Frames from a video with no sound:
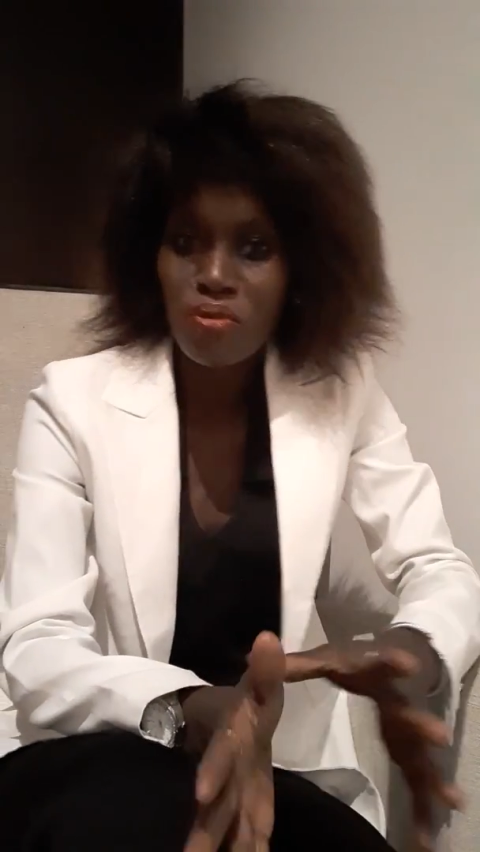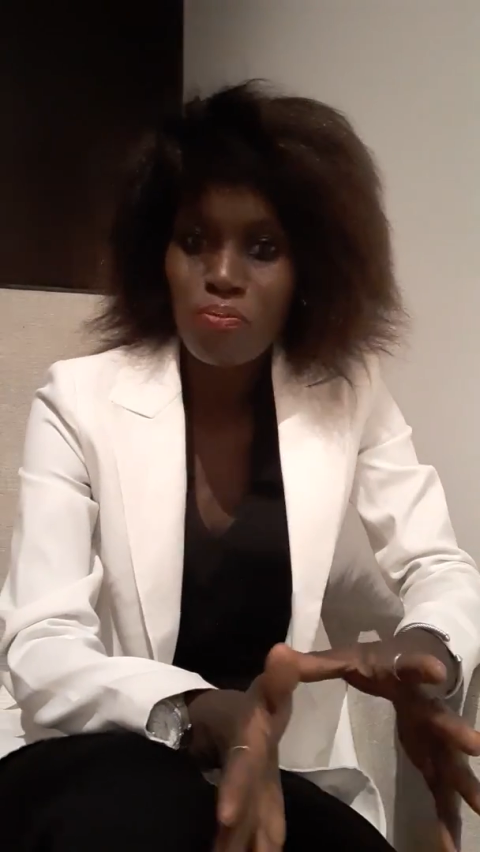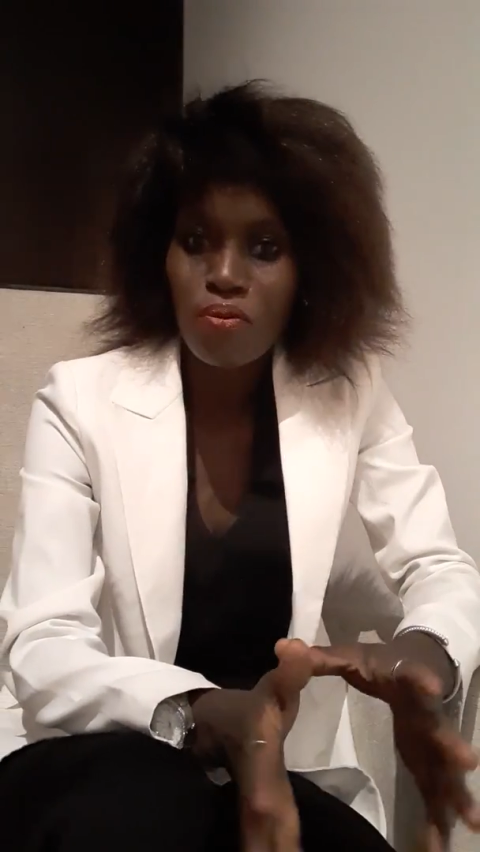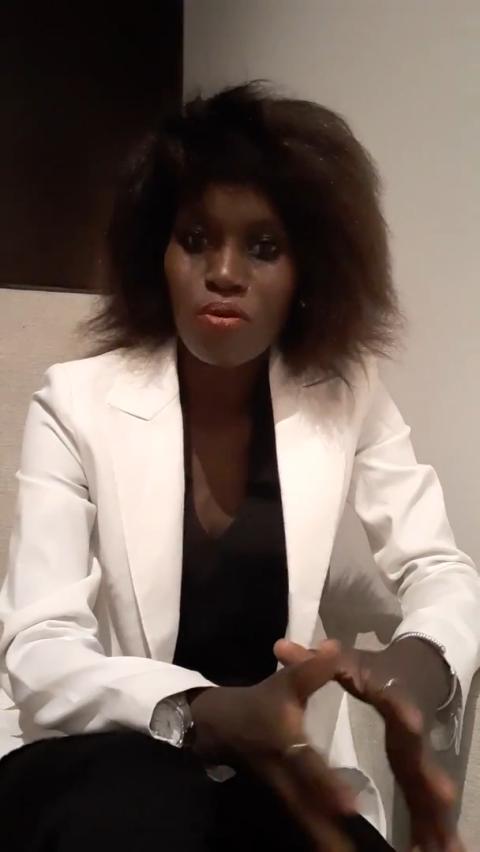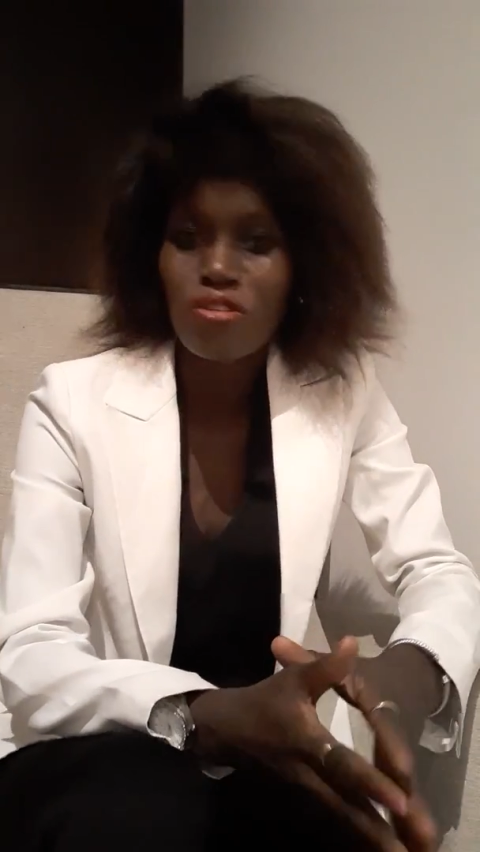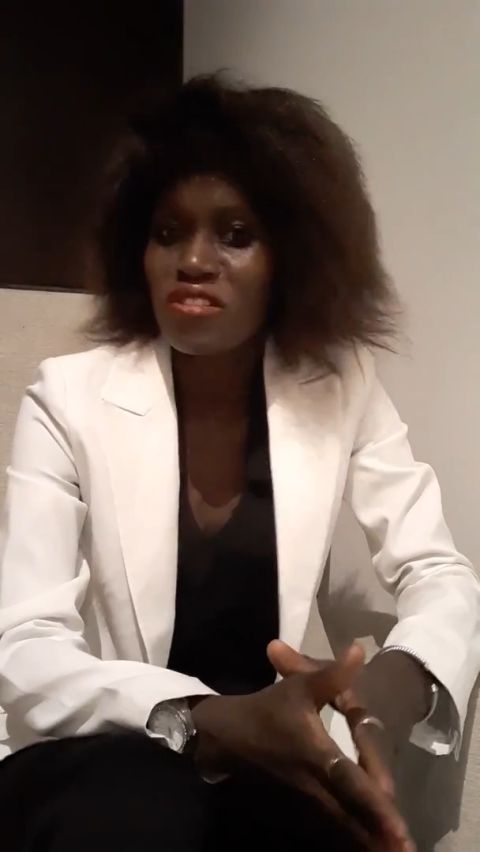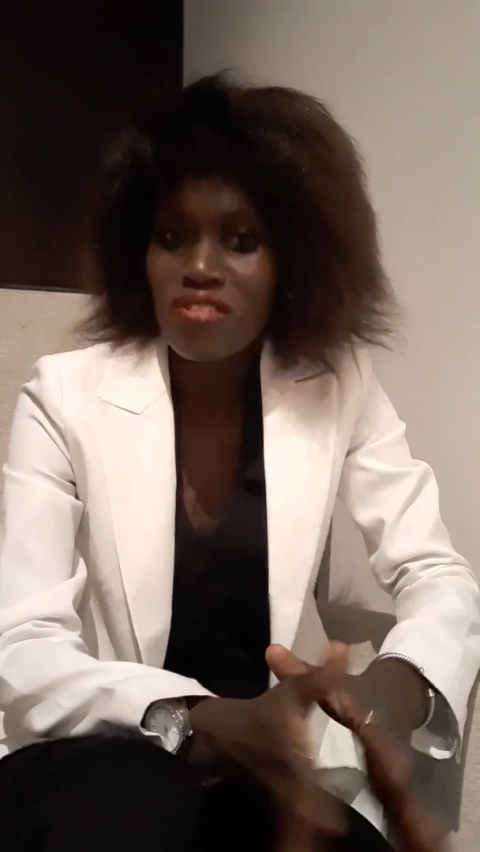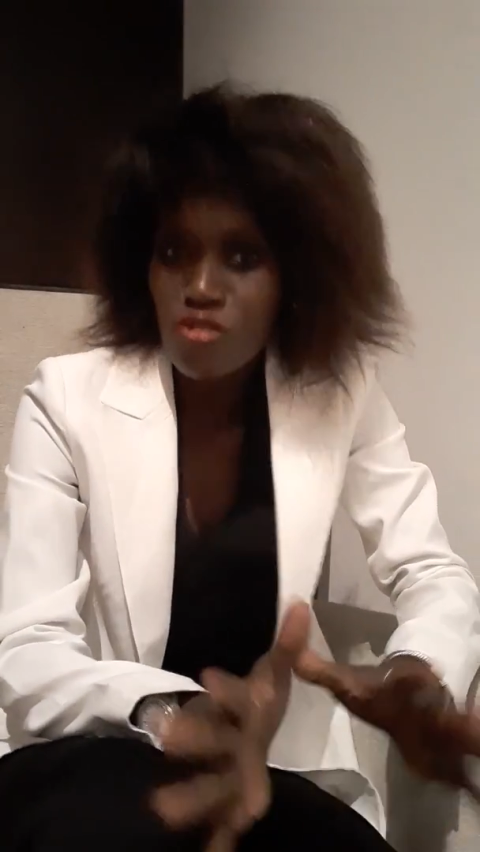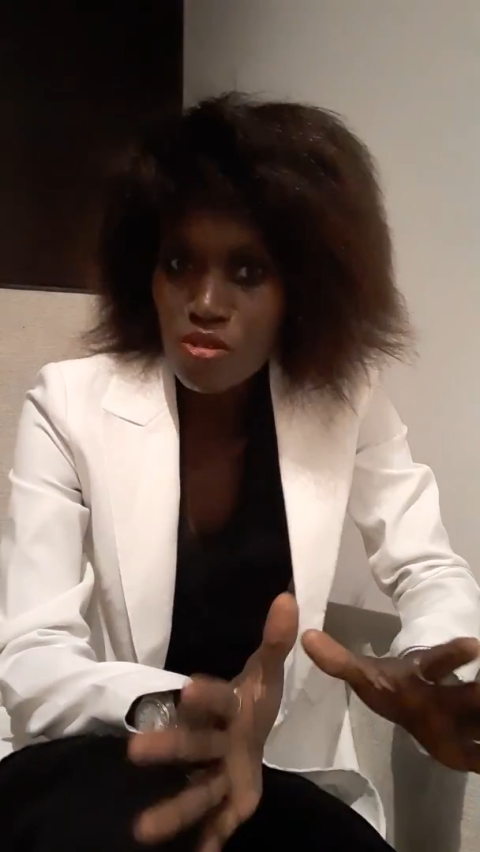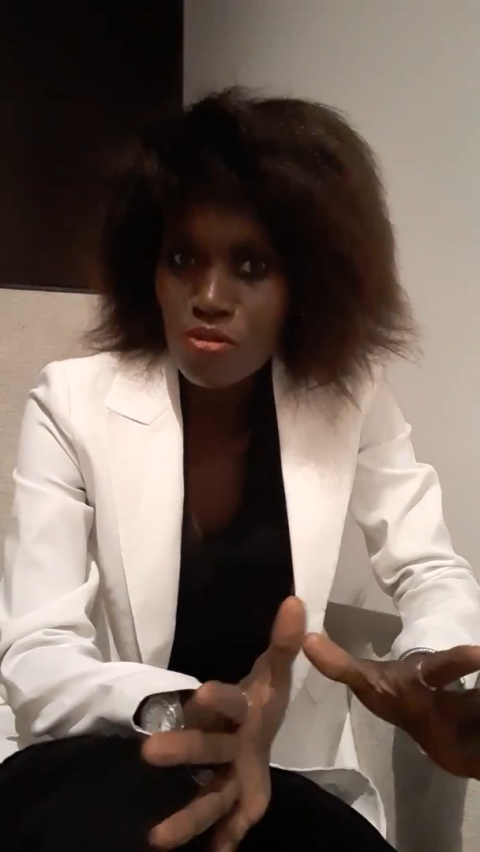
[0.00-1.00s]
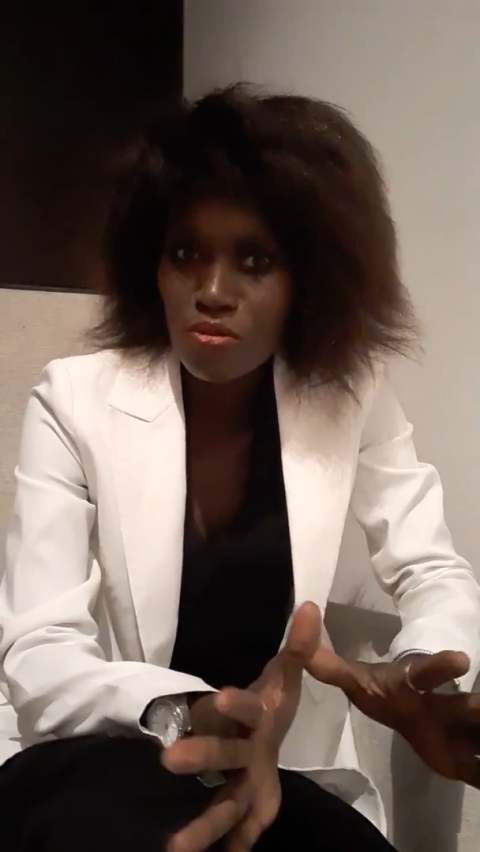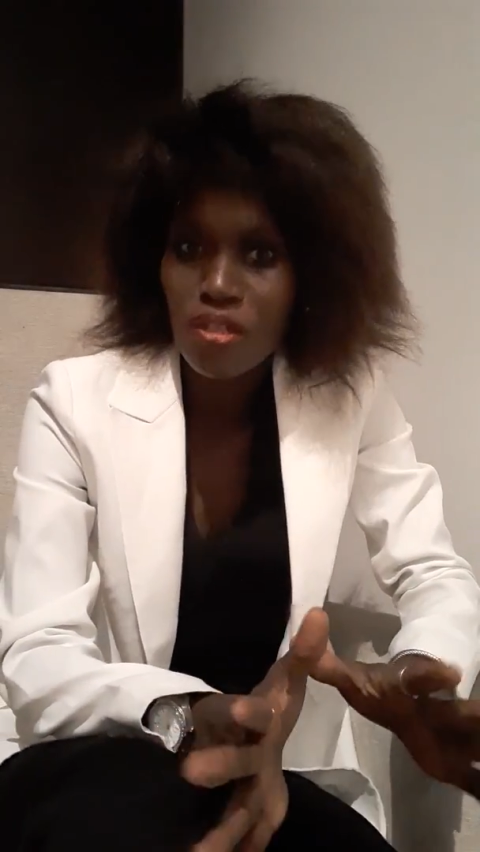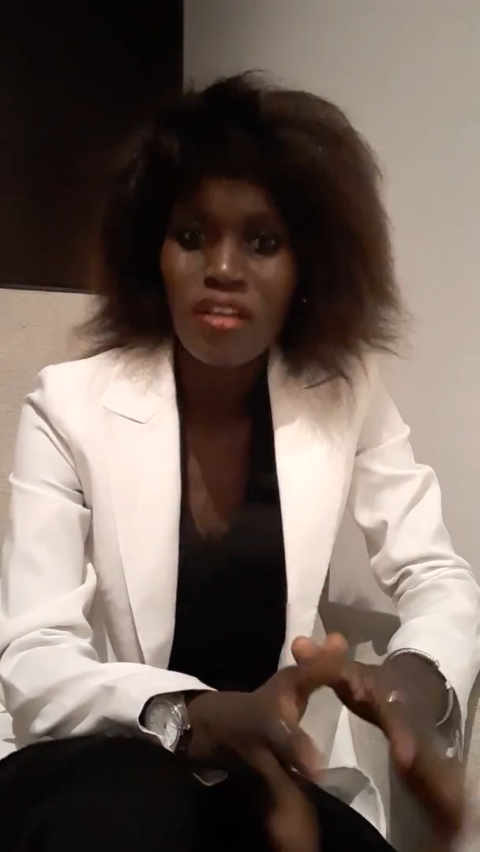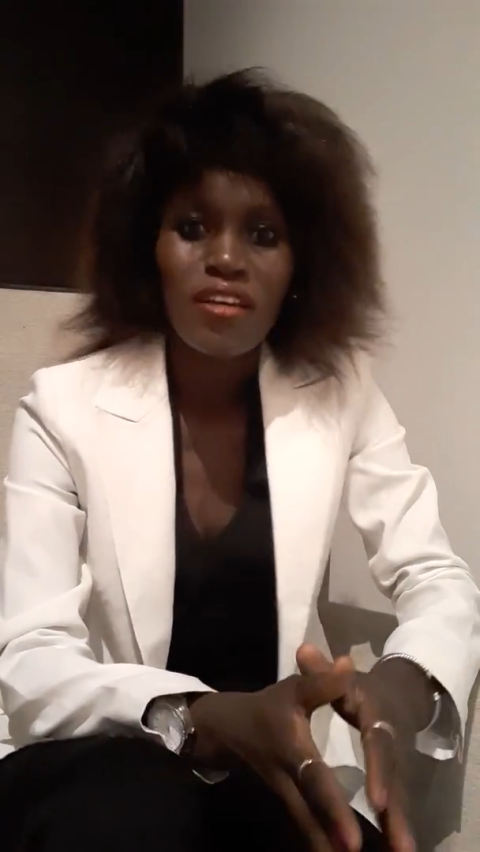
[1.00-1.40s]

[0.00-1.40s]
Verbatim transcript: people, it's you.